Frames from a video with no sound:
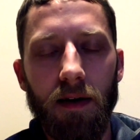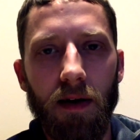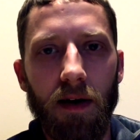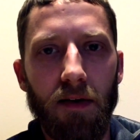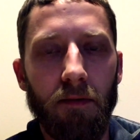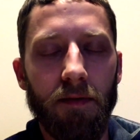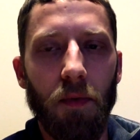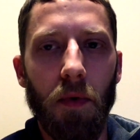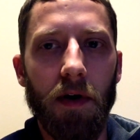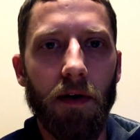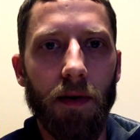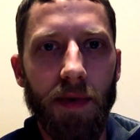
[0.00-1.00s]
Over the
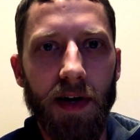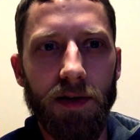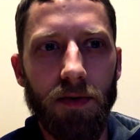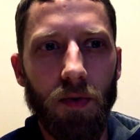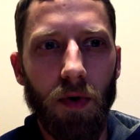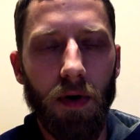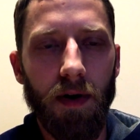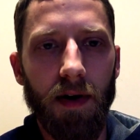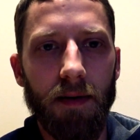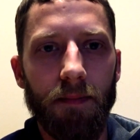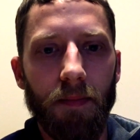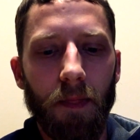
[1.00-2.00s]
winter, I'm not too
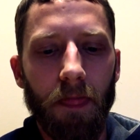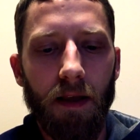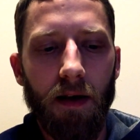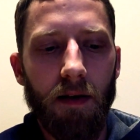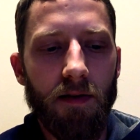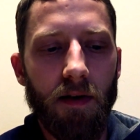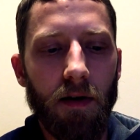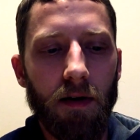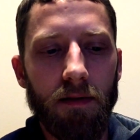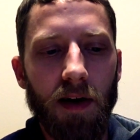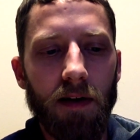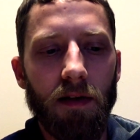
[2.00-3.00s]
worried.
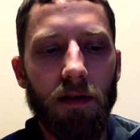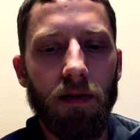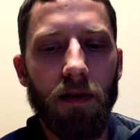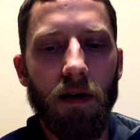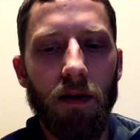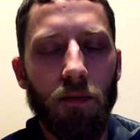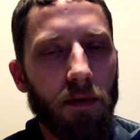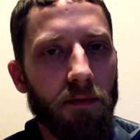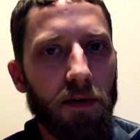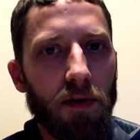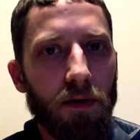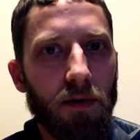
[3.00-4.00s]
So that's a
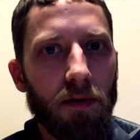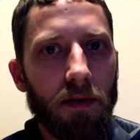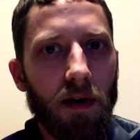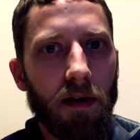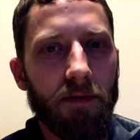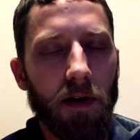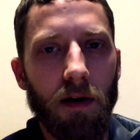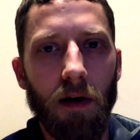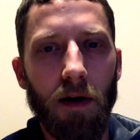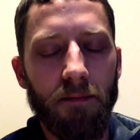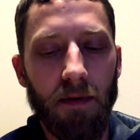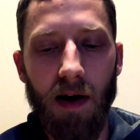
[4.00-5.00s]
review of the
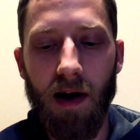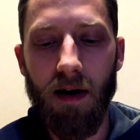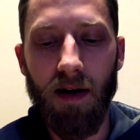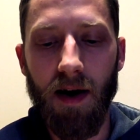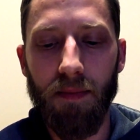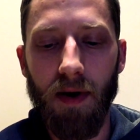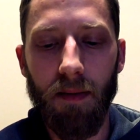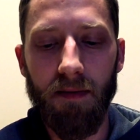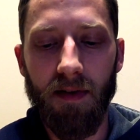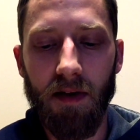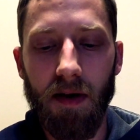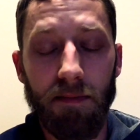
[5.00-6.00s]
car for now. I probably
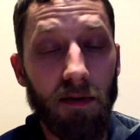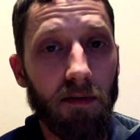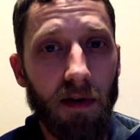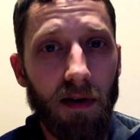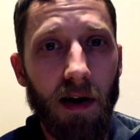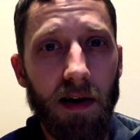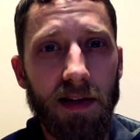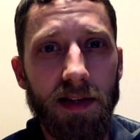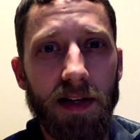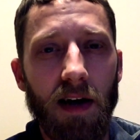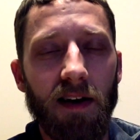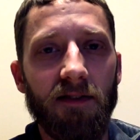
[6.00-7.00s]
skipped over a lot of
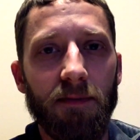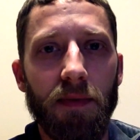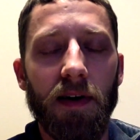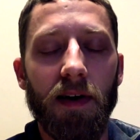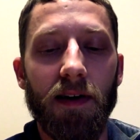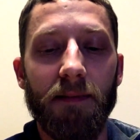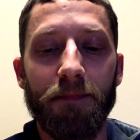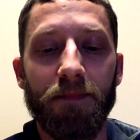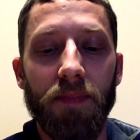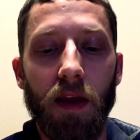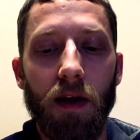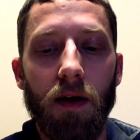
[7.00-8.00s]
stuff, but
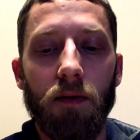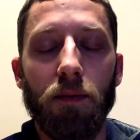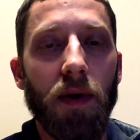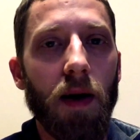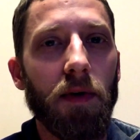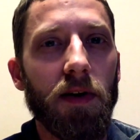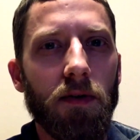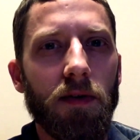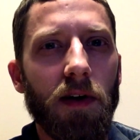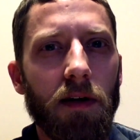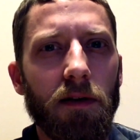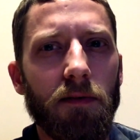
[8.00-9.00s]
we'll probably do
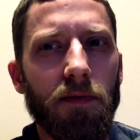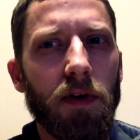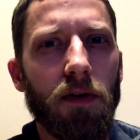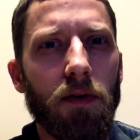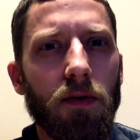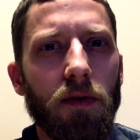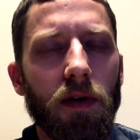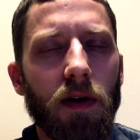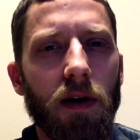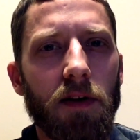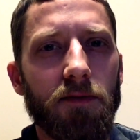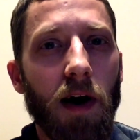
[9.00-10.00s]
another review
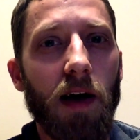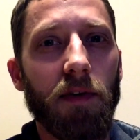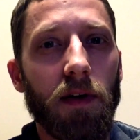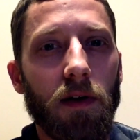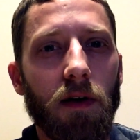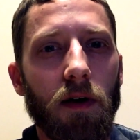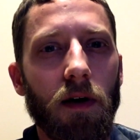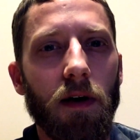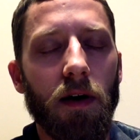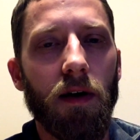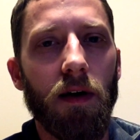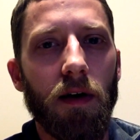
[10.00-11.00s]
driving the
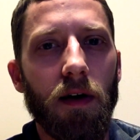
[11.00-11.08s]
car.